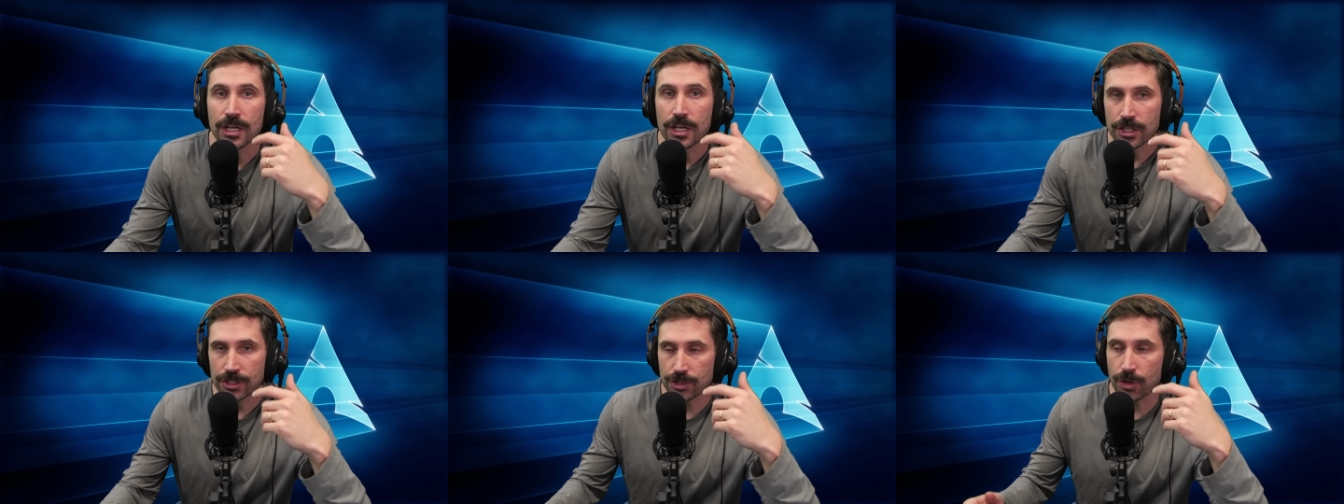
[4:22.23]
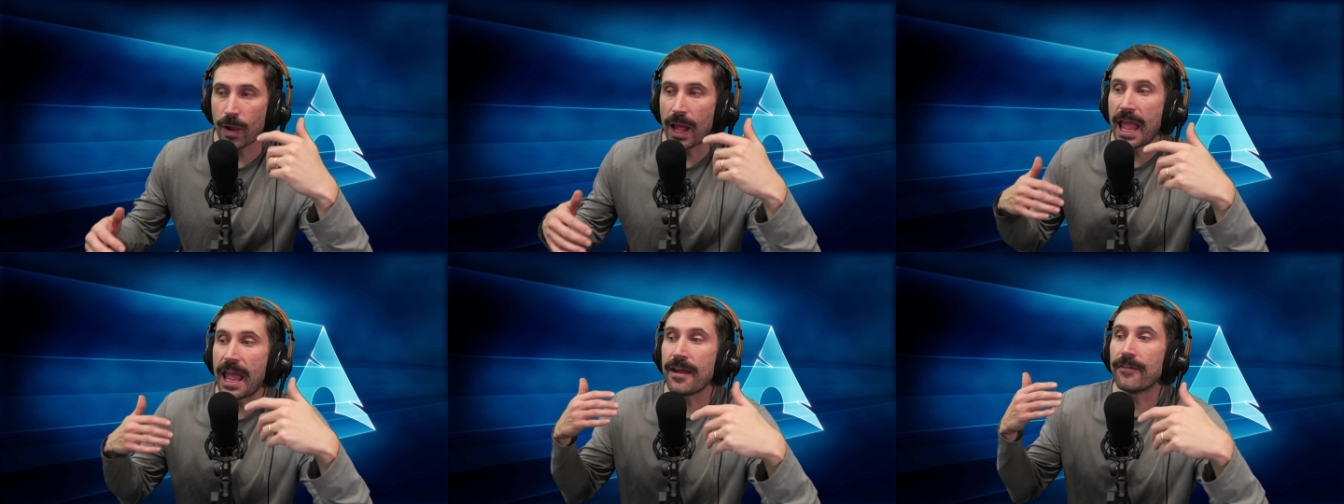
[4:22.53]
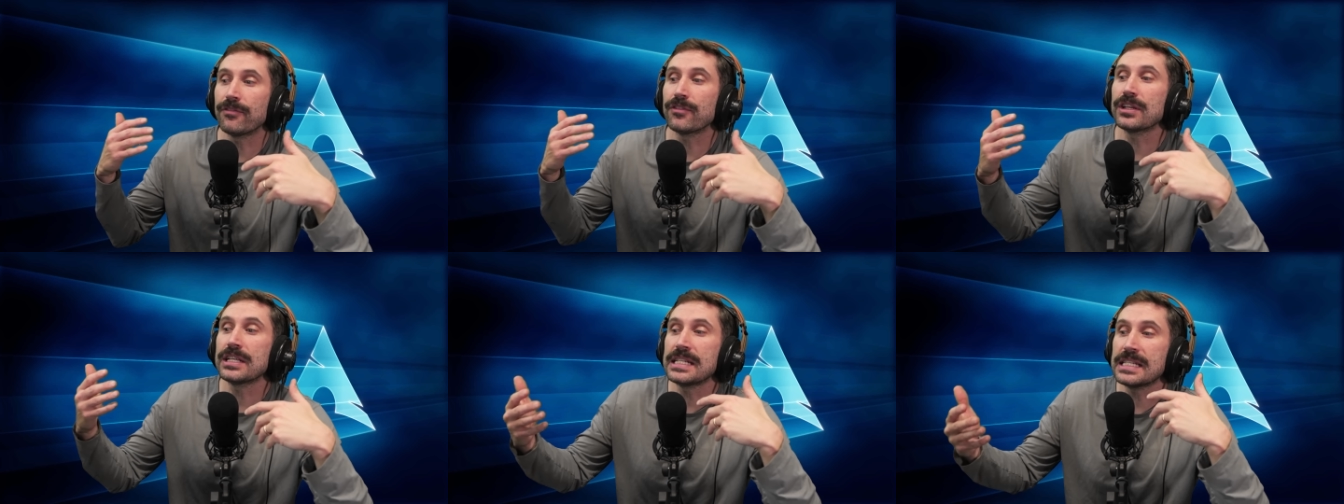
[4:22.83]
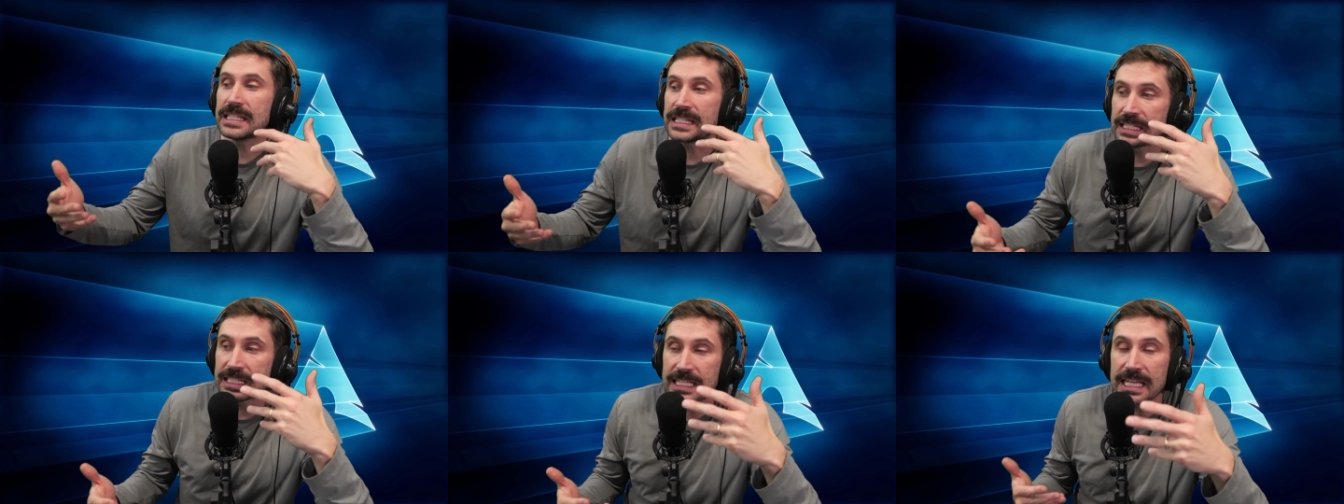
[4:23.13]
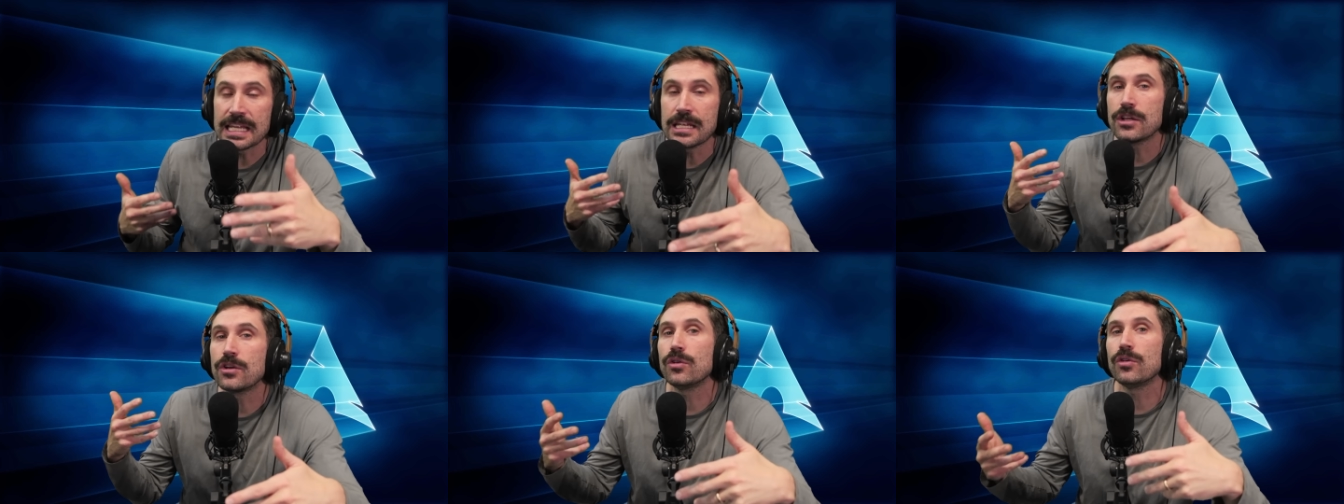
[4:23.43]
So every
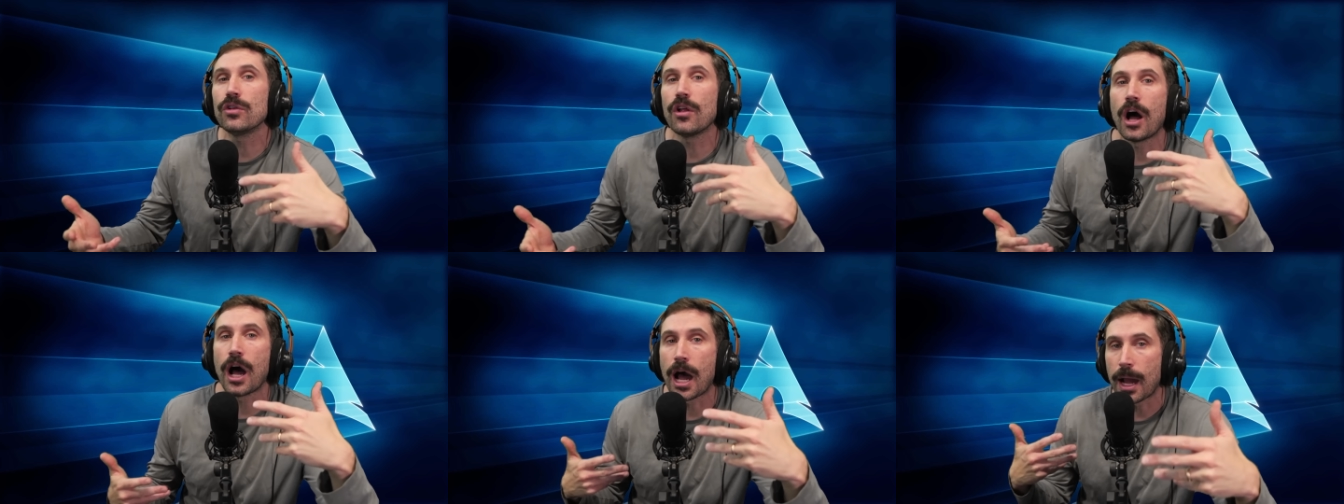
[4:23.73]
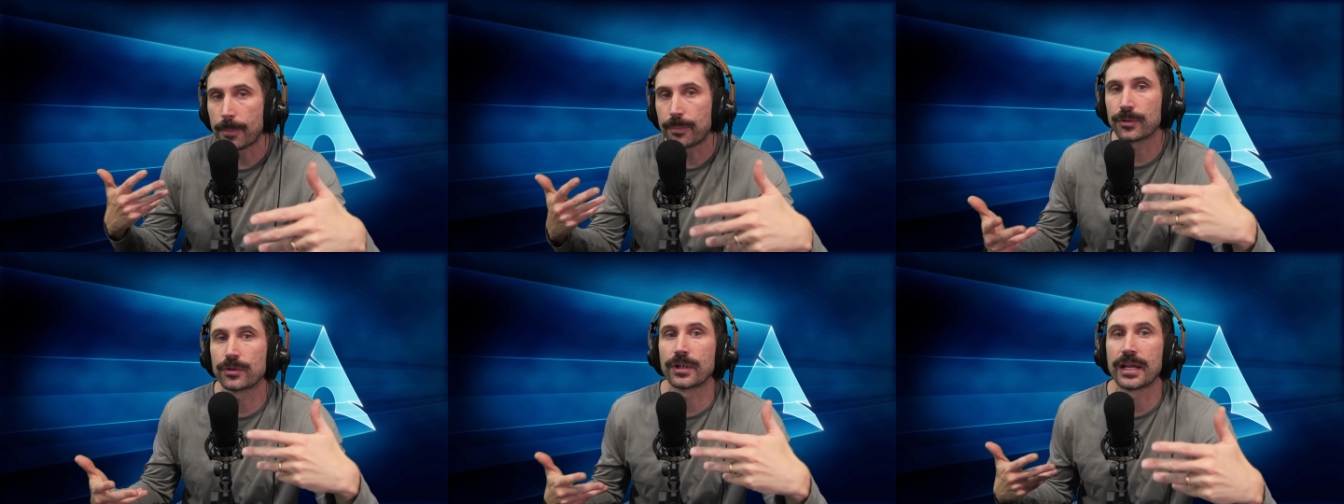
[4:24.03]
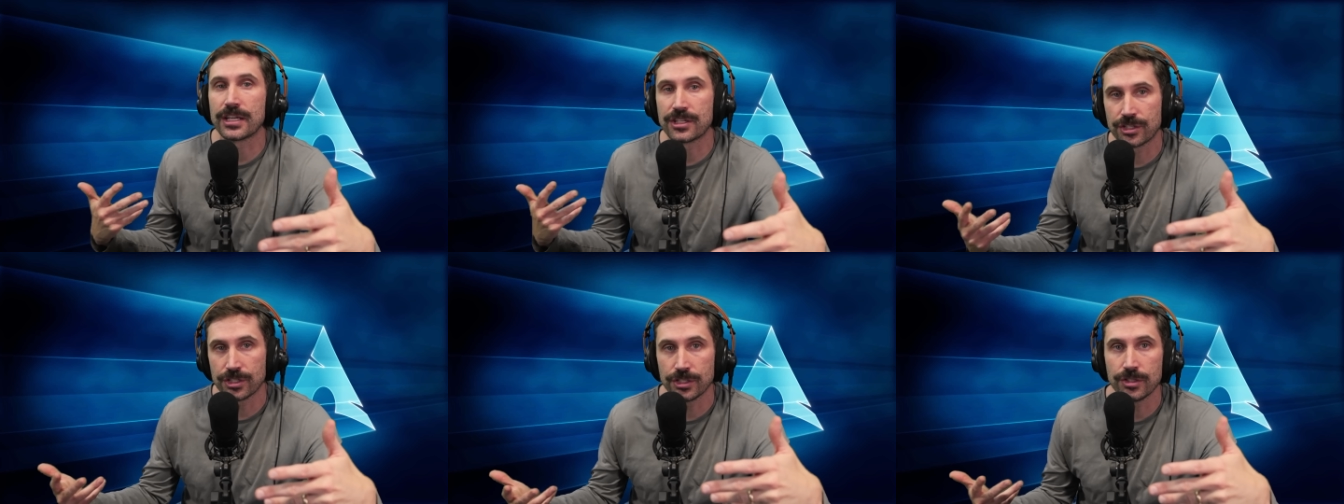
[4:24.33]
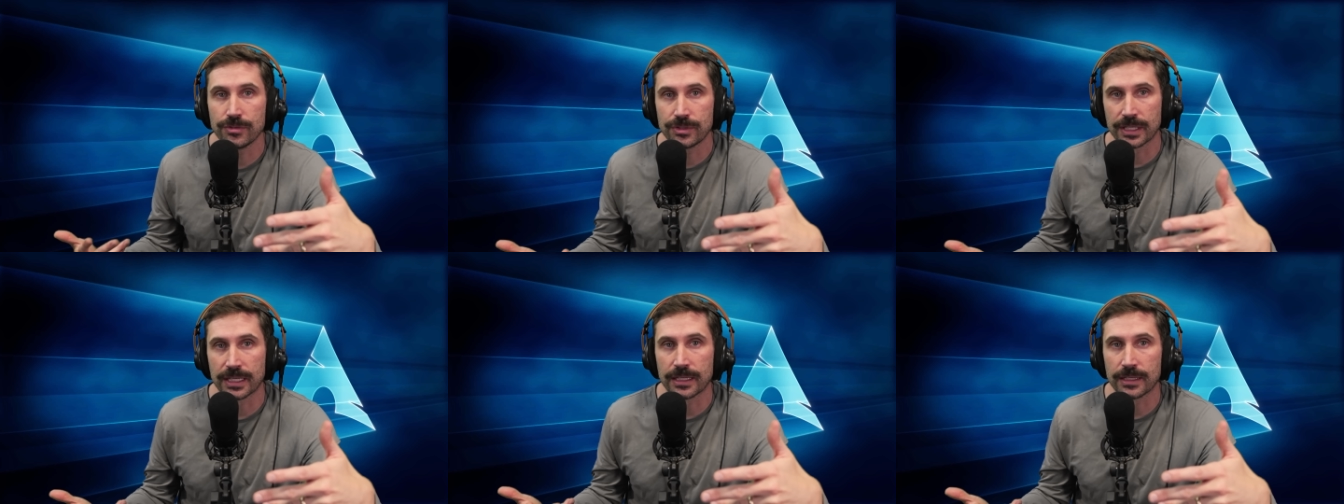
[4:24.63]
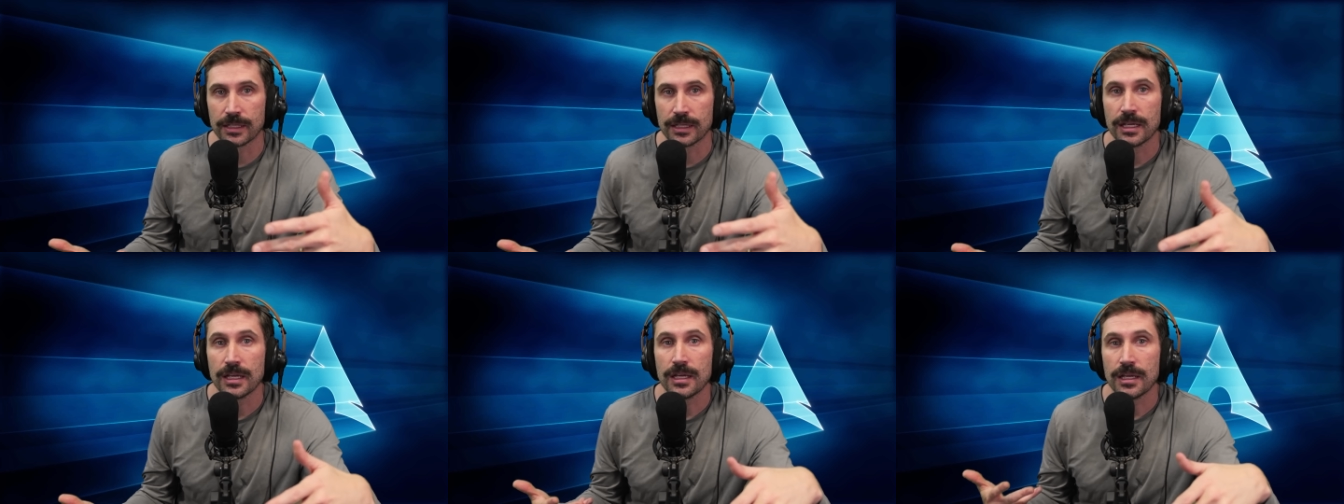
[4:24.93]
single operation you
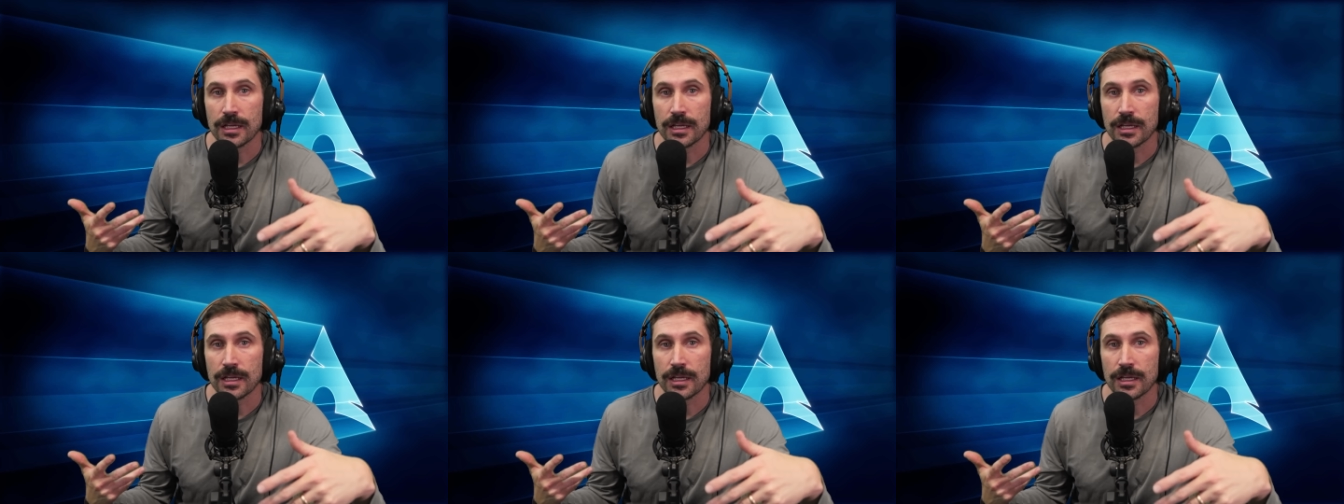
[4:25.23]
did